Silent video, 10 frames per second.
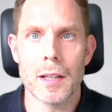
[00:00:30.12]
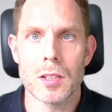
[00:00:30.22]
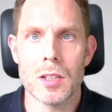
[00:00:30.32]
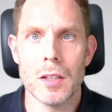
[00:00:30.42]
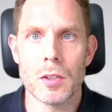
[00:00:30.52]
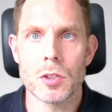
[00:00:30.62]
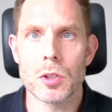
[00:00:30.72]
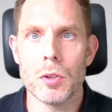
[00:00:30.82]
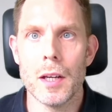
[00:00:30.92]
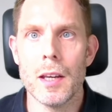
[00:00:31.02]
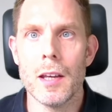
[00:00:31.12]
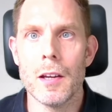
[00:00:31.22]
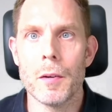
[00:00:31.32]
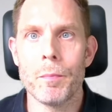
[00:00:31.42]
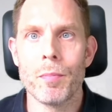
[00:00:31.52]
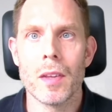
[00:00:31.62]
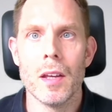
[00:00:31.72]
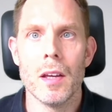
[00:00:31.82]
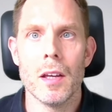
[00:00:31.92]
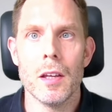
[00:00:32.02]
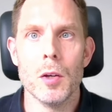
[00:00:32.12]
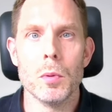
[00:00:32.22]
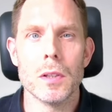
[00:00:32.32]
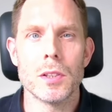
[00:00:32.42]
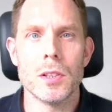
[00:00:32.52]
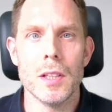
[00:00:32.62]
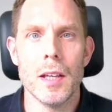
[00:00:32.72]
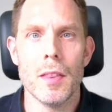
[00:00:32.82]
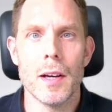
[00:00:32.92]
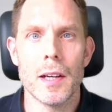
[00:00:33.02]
like seen on screen here, you will see